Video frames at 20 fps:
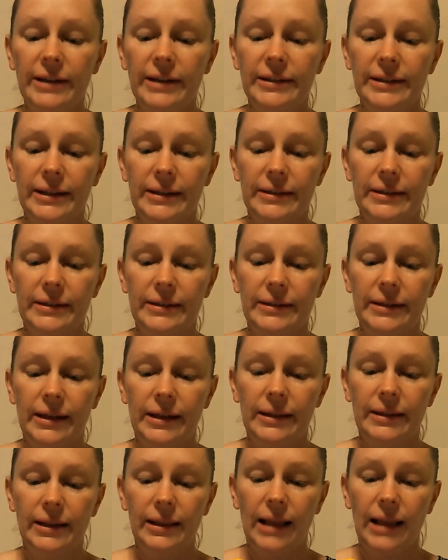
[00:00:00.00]
says,
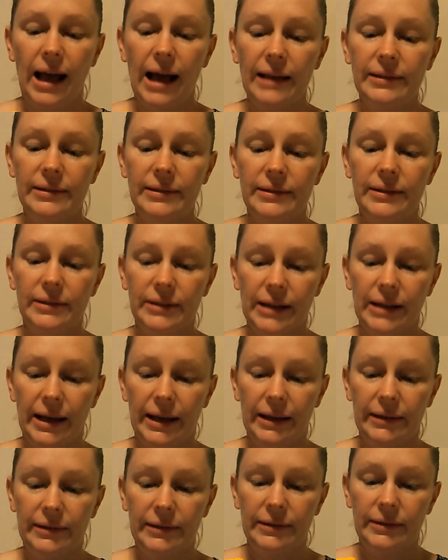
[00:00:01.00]
In the last
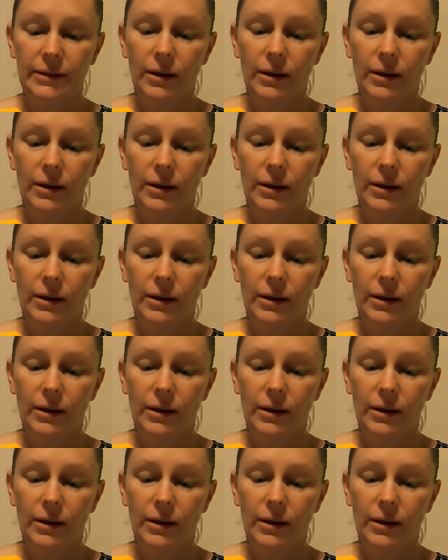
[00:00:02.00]
days